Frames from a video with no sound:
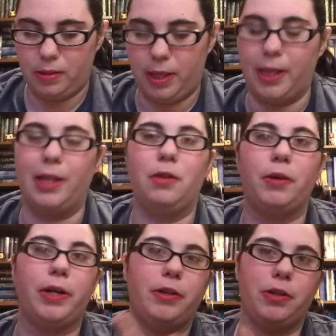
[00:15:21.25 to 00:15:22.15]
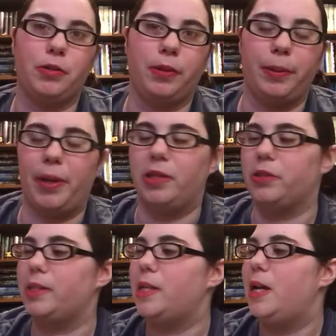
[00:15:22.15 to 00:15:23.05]
Yeah, like 320
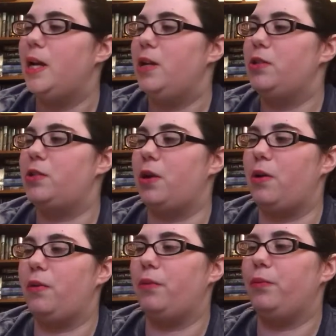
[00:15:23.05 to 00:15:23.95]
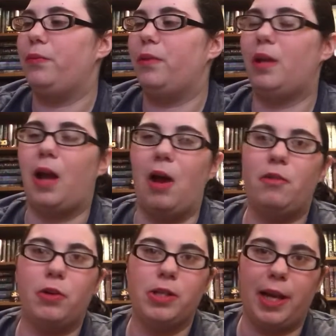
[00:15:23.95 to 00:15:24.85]
pages. So, of
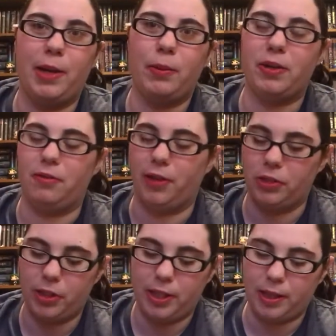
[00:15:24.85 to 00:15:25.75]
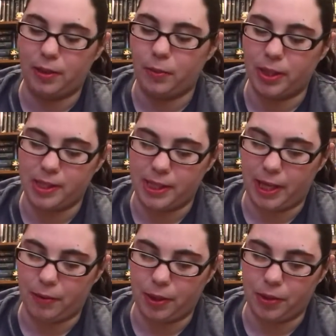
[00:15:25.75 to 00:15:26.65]
course, I am going to finish it. I'm going to see
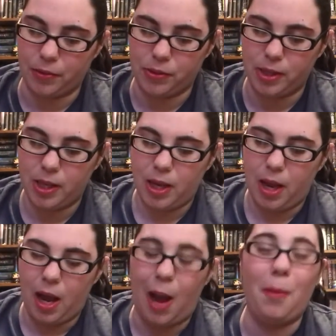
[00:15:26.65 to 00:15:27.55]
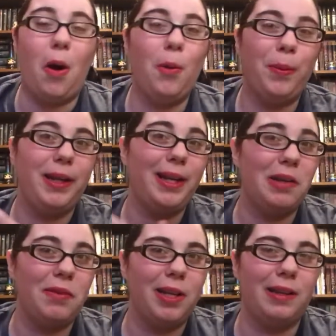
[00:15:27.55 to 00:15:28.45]
how it goes. I'm hoping to
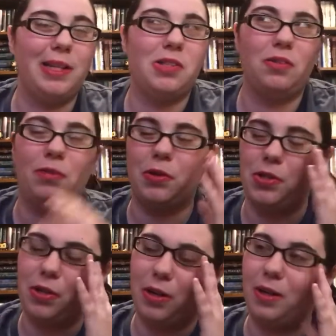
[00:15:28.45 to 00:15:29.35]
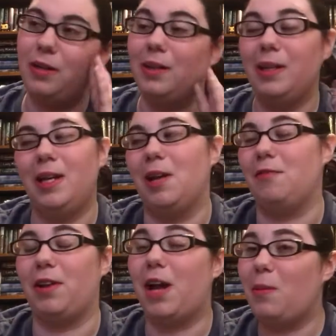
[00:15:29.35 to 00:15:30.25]
give it at least a 4-star,
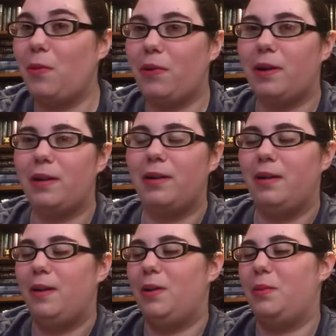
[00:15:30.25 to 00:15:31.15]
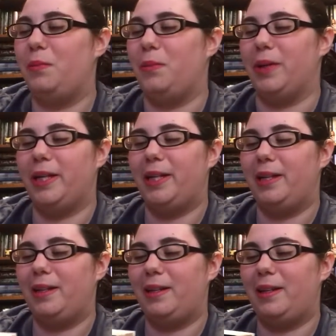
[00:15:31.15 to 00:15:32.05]
if not more. But
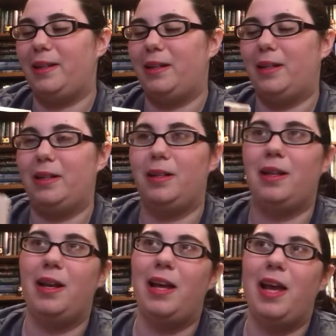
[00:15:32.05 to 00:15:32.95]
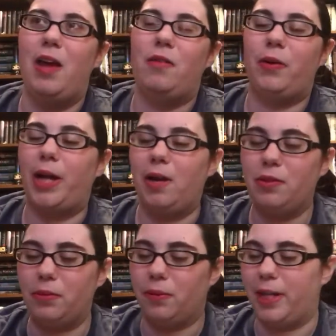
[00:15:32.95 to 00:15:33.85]
if I would have
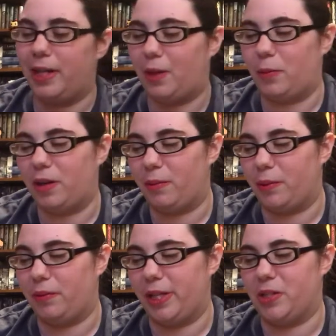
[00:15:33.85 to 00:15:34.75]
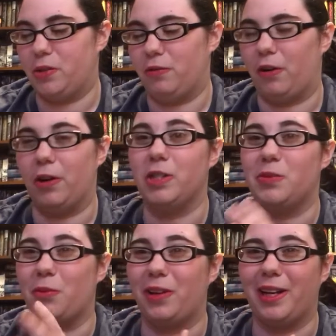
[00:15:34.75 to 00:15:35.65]
to rate it on what I've been reading so far, it's
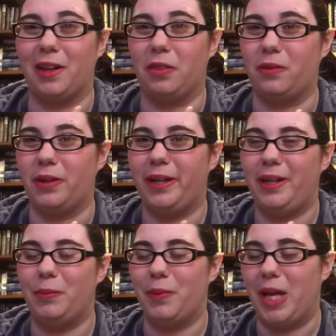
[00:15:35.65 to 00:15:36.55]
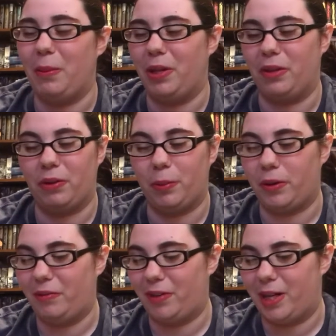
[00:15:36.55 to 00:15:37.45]
more like a 3, maybe a
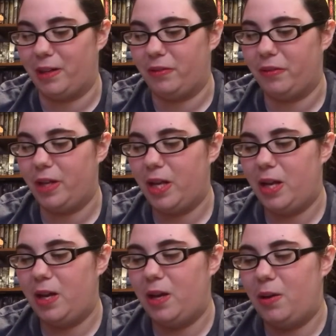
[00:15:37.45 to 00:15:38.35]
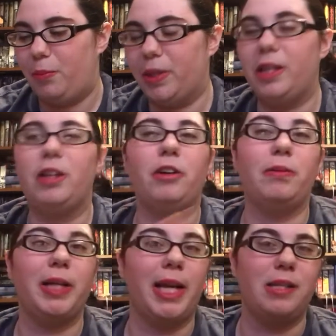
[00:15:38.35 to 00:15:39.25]
3.5. But there
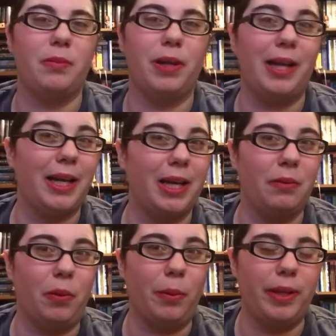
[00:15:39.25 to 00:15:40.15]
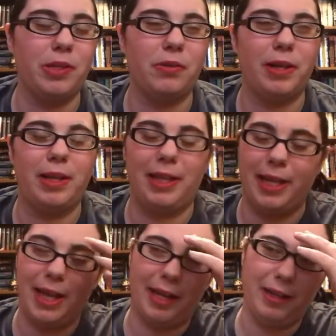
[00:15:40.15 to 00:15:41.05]
really hasn't been like any romance or anything
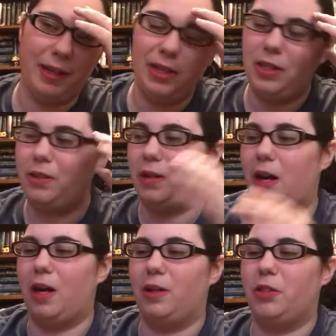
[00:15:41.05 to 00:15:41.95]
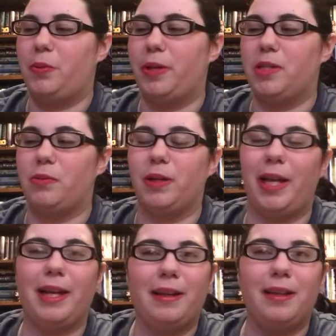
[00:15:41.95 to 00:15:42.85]
yet. Just because we're
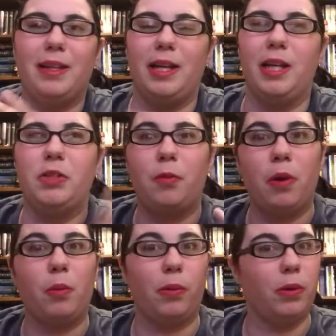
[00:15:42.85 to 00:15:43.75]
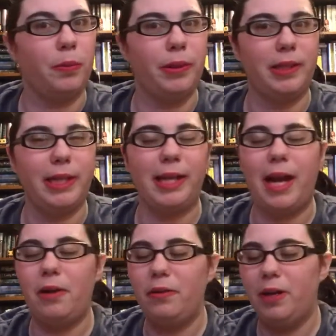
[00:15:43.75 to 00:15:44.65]
like, it's more world building
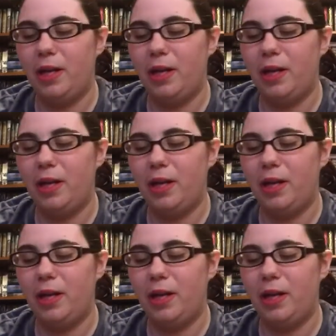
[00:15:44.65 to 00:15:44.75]
now.